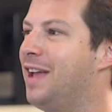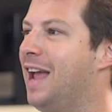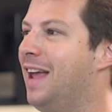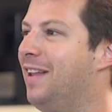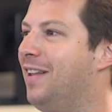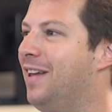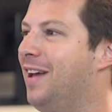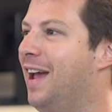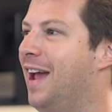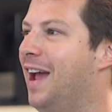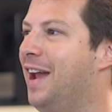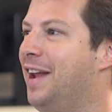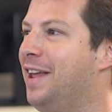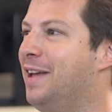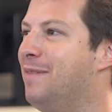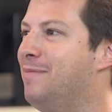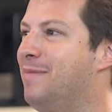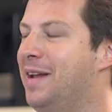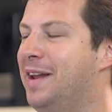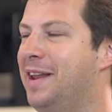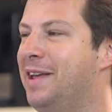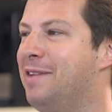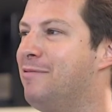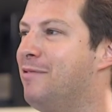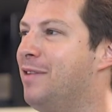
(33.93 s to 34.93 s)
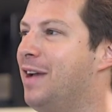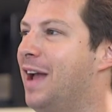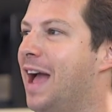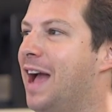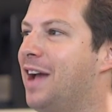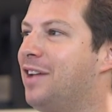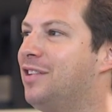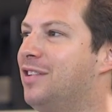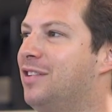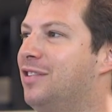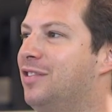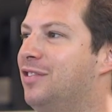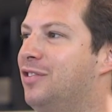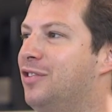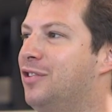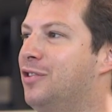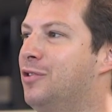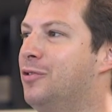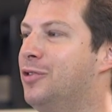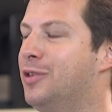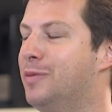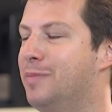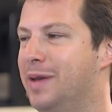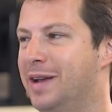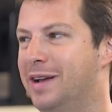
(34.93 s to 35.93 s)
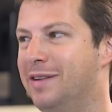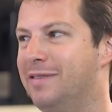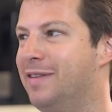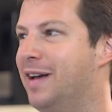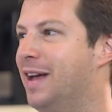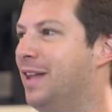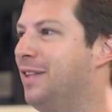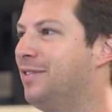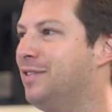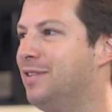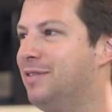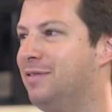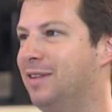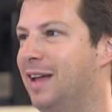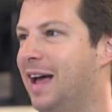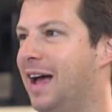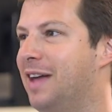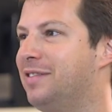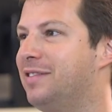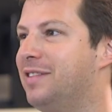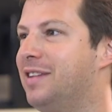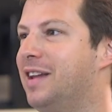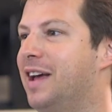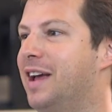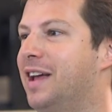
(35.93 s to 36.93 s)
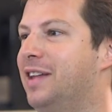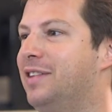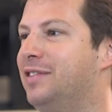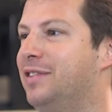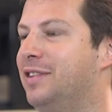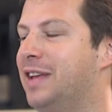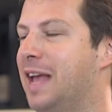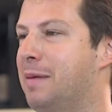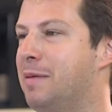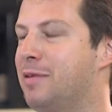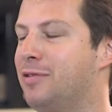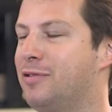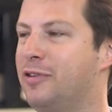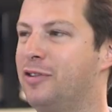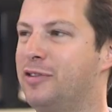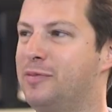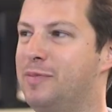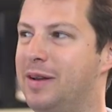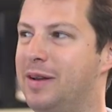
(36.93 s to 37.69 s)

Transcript: Kayla, any immediate reactions to the big events of last night's Game of Thrones